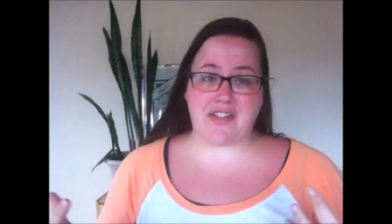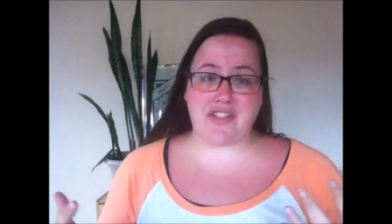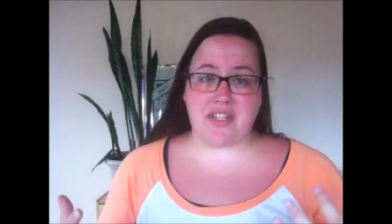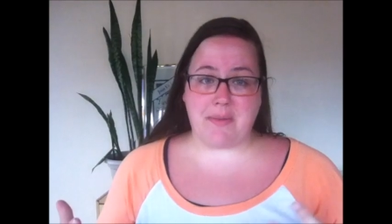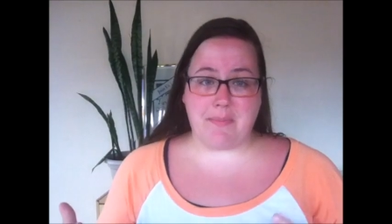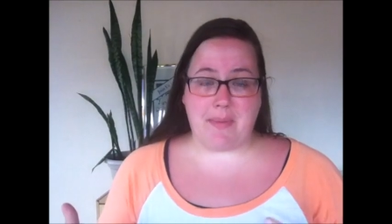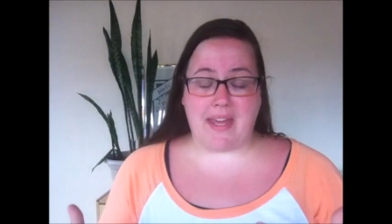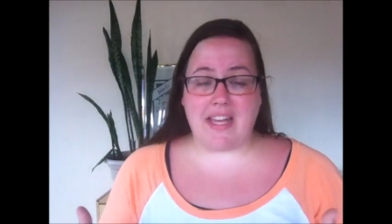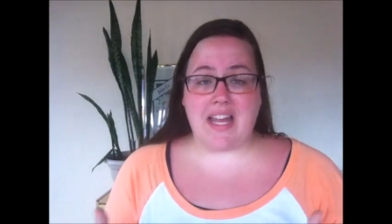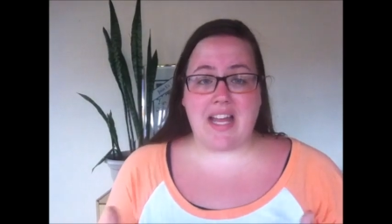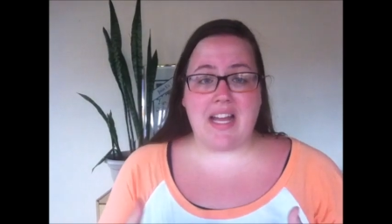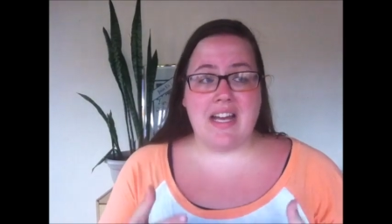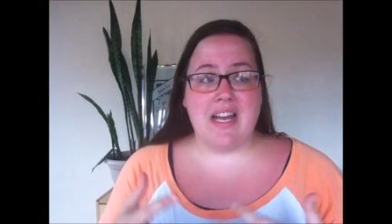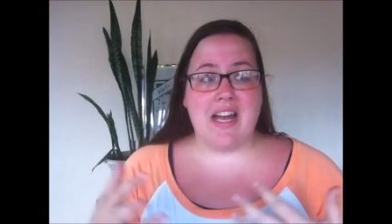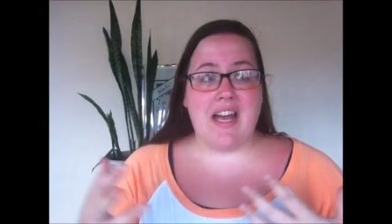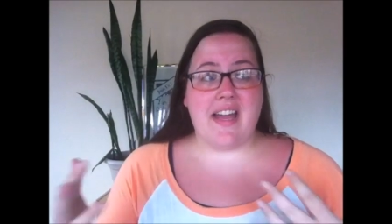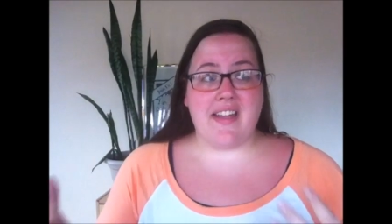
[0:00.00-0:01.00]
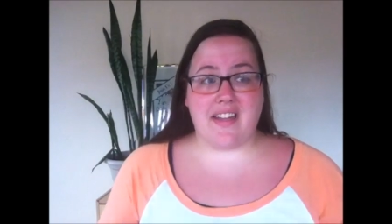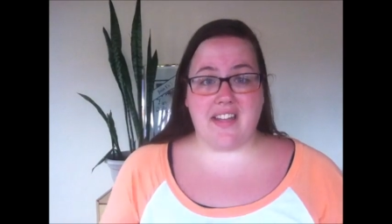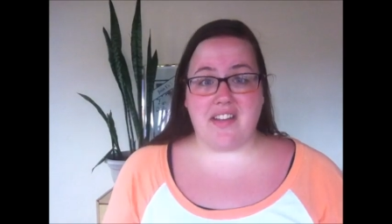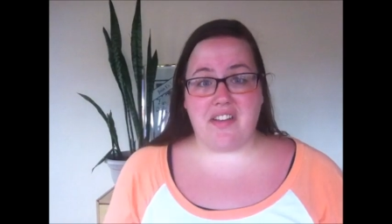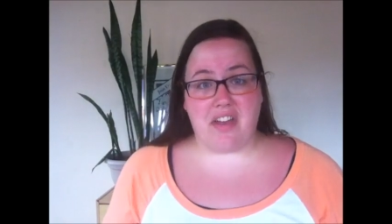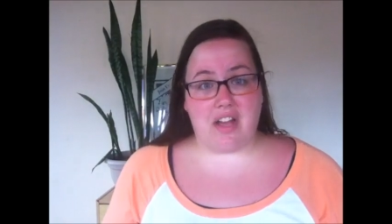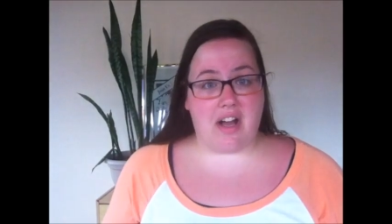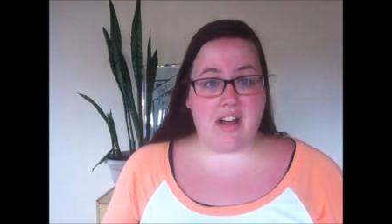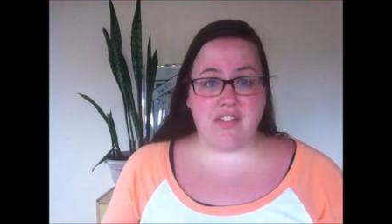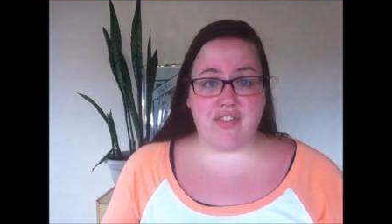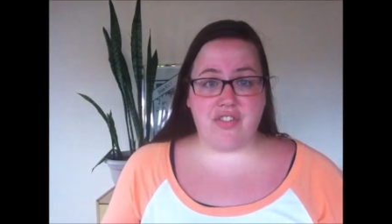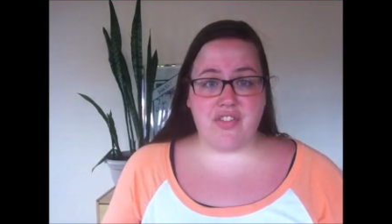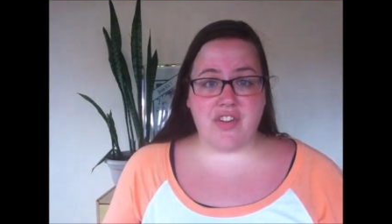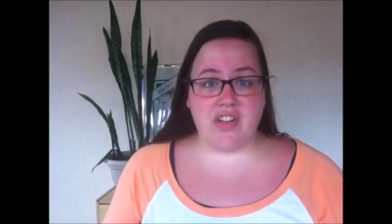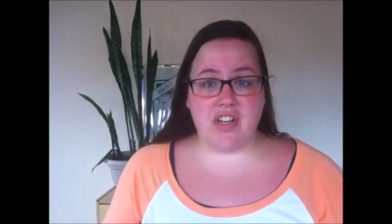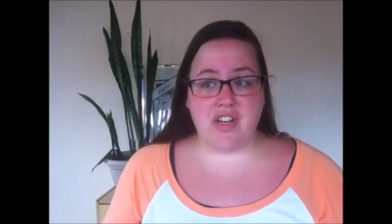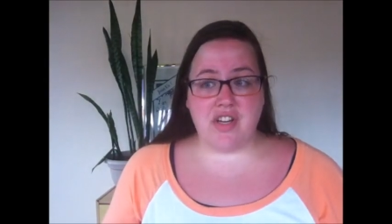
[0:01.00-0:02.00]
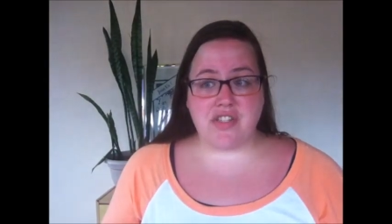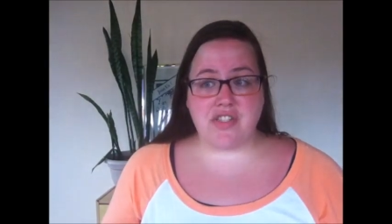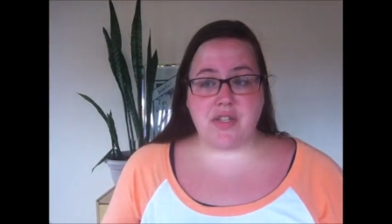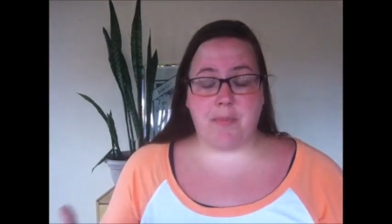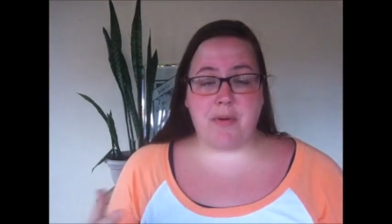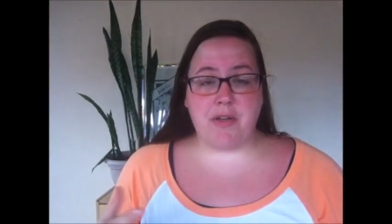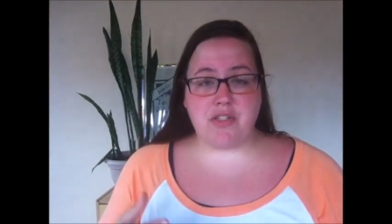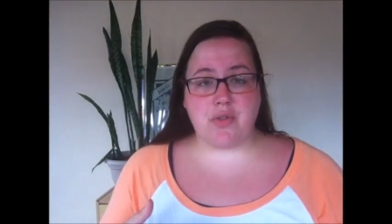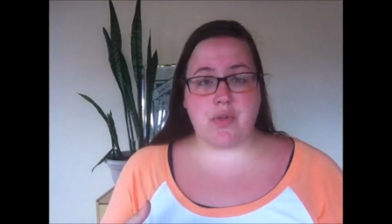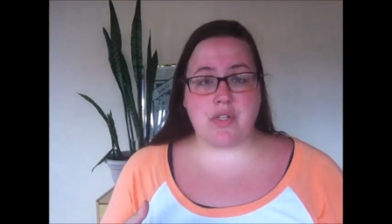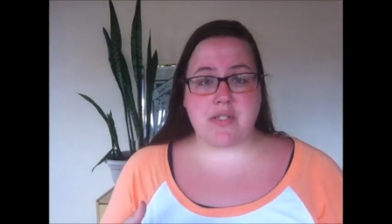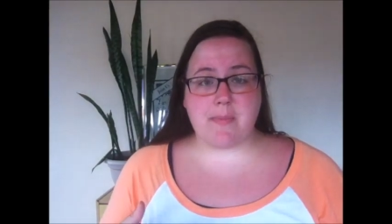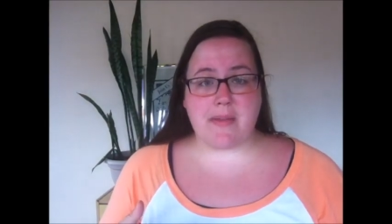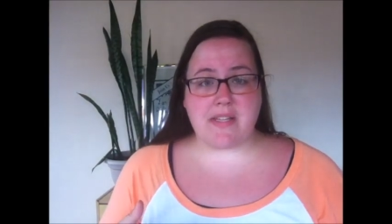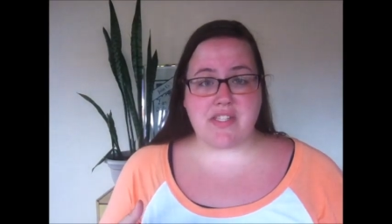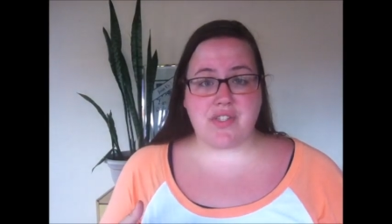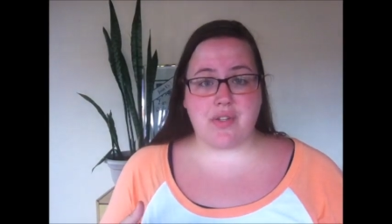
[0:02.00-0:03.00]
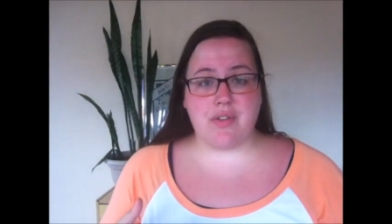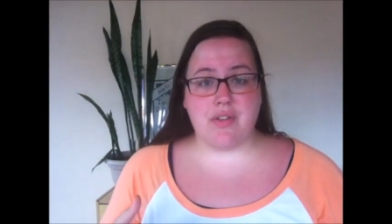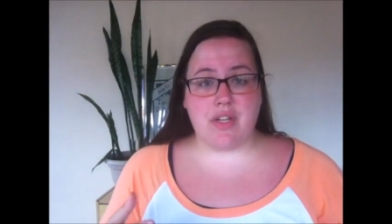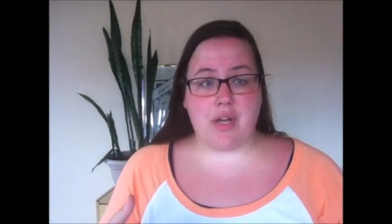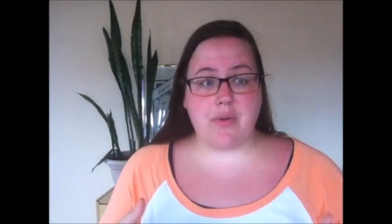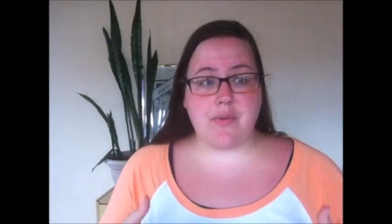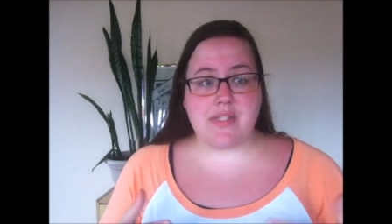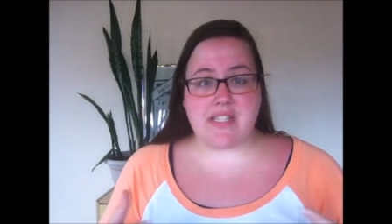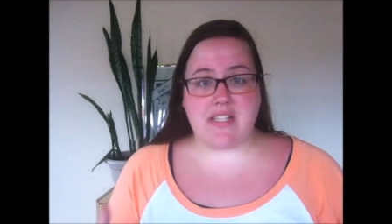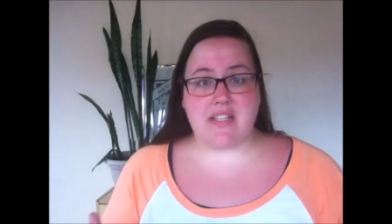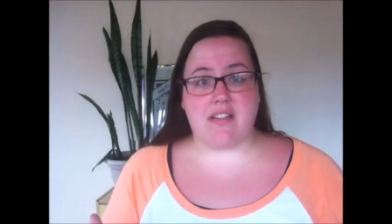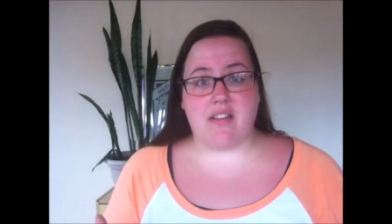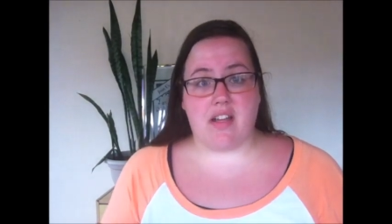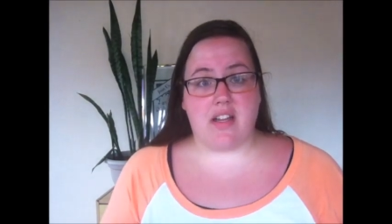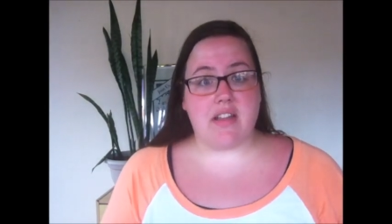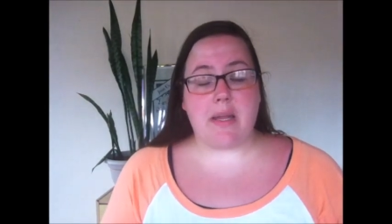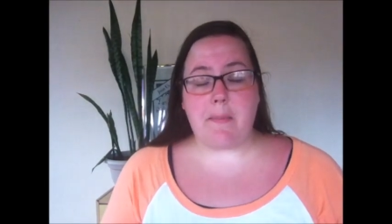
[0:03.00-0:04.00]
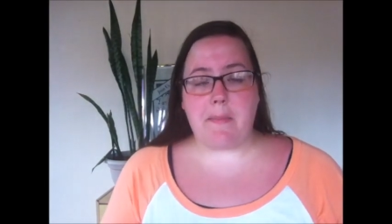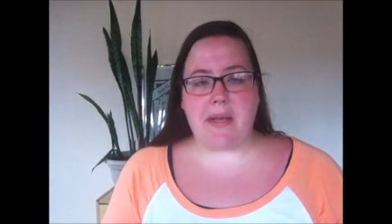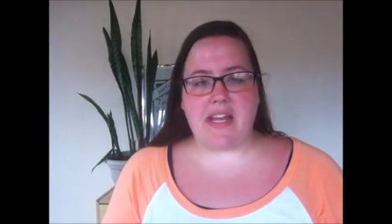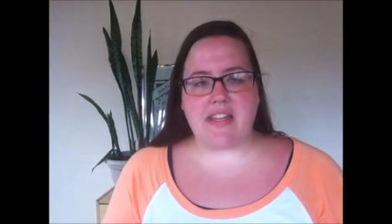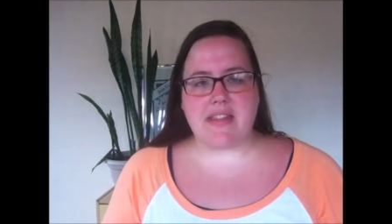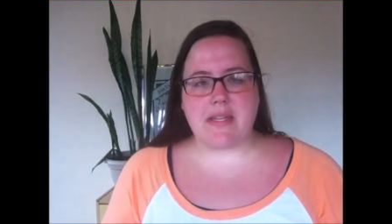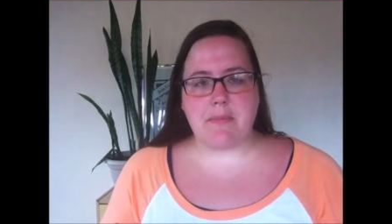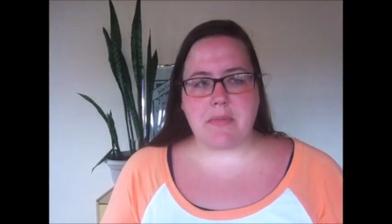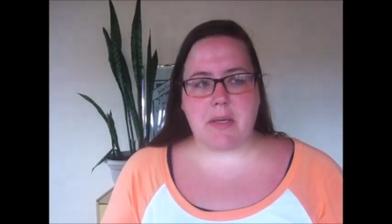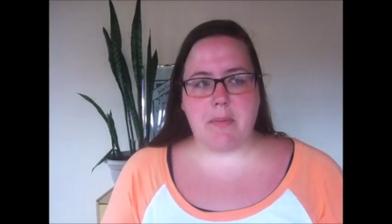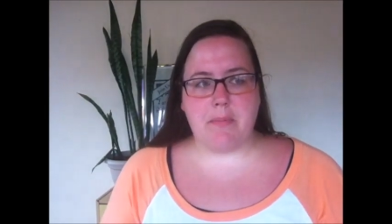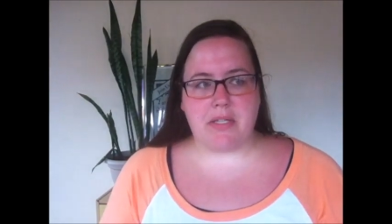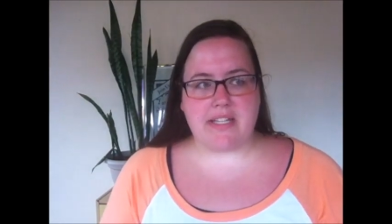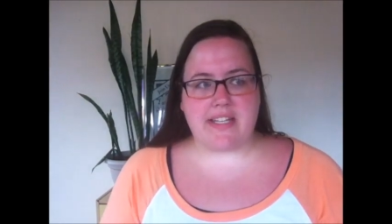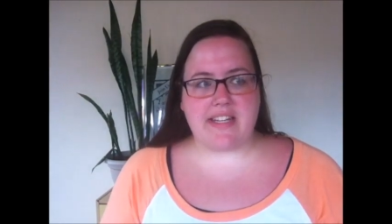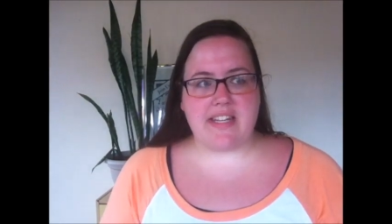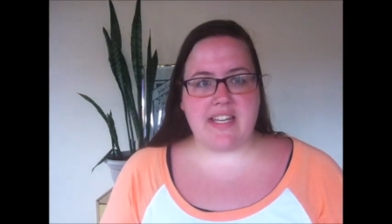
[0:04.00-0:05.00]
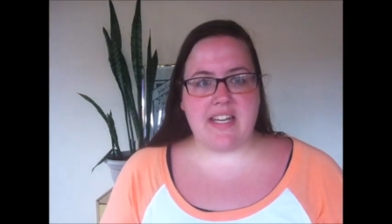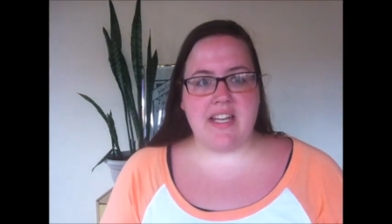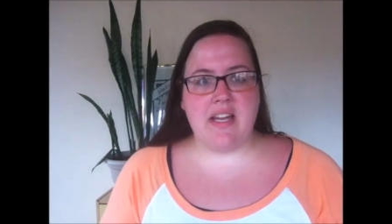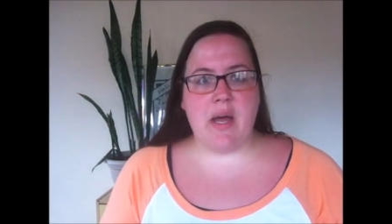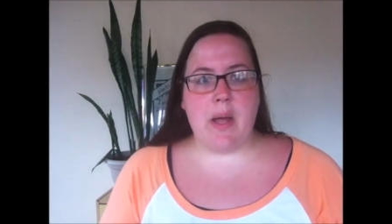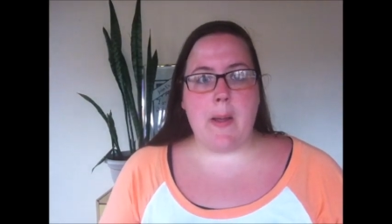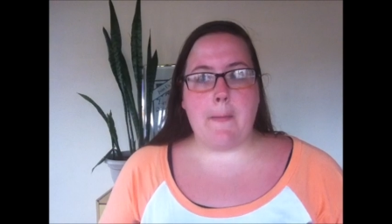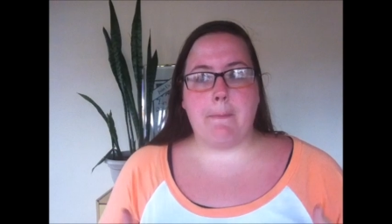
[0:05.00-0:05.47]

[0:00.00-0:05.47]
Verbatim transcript: actually making enough to put towards my student loans and eliminate them completely,